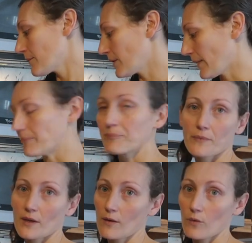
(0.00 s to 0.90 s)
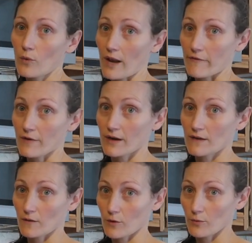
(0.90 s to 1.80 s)
But anyway, whatever,
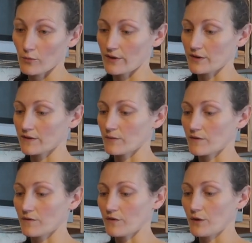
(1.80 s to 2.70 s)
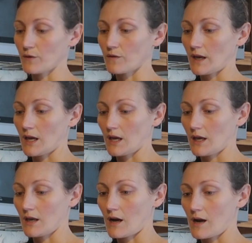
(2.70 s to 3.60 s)
it's herbal oil. It was infused
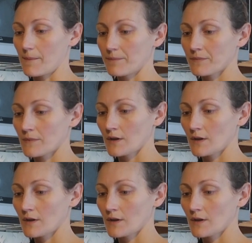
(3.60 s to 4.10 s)
in, um,